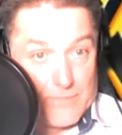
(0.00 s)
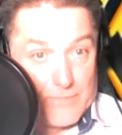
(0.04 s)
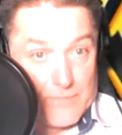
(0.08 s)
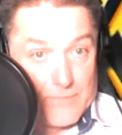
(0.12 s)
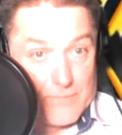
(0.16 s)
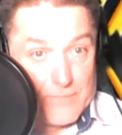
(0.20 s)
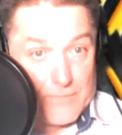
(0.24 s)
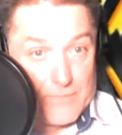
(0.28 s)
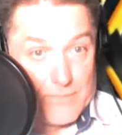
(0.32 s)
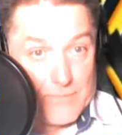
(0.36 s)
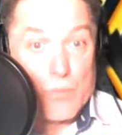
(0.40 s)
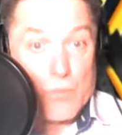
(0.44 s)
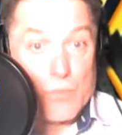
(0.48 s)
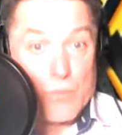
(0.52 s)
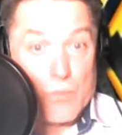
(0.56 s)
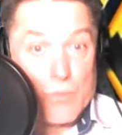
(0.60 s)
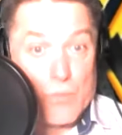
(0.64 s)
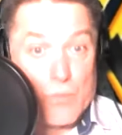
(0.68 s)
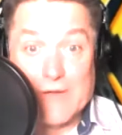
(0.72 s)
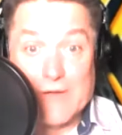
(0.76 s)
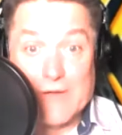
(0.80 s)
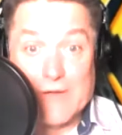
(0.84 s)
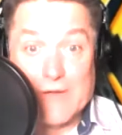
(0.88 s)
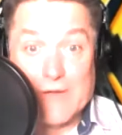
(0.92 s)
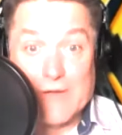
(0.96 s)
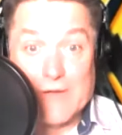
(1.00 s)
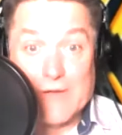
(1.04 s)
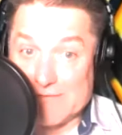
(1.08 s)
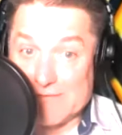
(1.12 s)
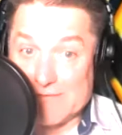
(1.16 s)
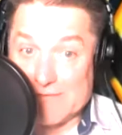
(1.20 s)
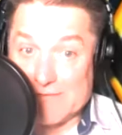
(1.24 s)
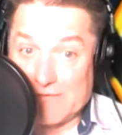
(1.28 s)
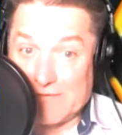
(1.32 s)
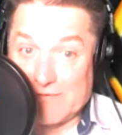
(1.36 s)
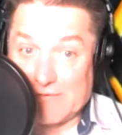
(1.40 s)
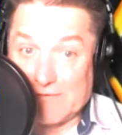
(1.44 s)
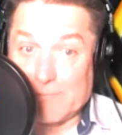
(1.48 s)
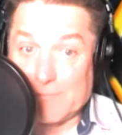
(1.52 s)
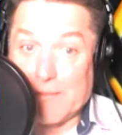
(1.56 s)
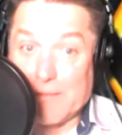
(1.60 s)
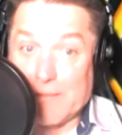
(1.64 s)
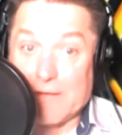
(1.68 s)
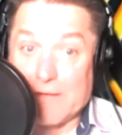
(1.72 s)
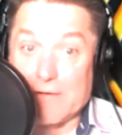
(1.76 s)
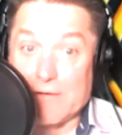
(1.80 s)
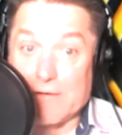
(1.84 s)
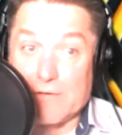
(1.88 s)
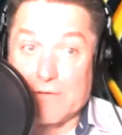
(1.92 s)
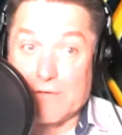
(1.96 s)
than what she had
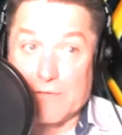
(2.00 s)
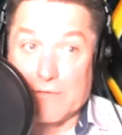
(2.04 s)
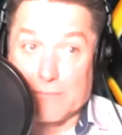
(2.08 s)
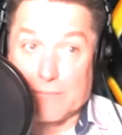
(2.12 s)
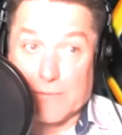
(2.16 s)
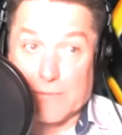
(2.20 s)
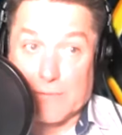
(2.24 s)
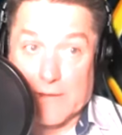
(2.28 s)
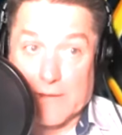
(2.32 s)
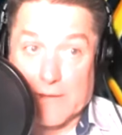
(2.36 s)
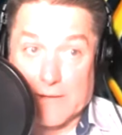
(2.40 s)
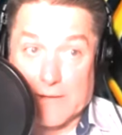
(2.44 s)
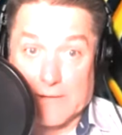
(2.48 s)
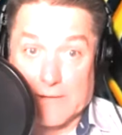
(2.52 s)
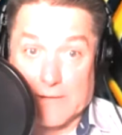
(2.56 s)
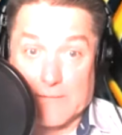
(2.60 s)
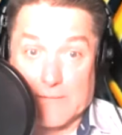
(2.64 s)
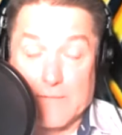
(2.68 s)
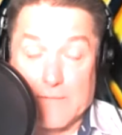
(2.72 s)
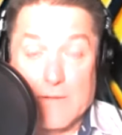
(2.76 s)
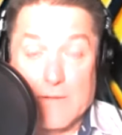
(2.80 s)
anticipated in her planning,